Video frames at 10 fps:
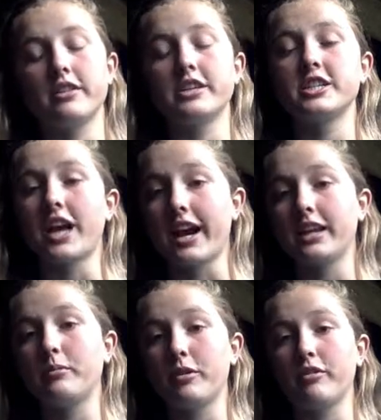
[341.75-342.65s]
the
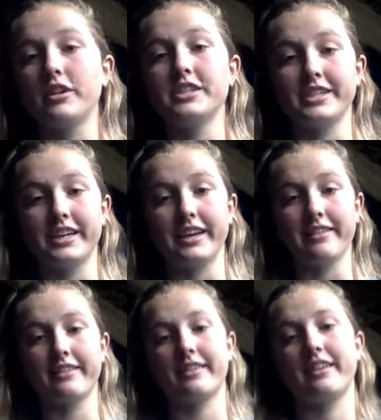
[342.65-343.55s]
shining beauty she
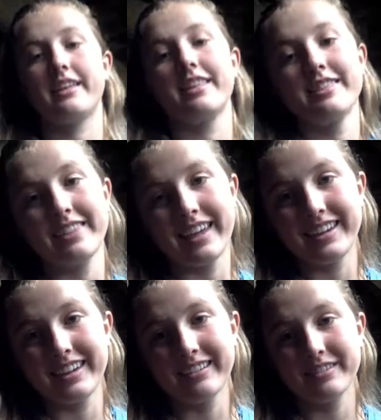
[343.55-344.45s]
is. Thank
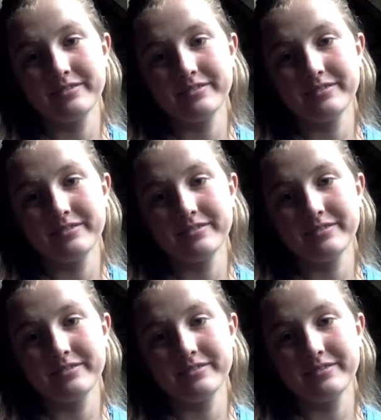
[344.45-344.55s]
you.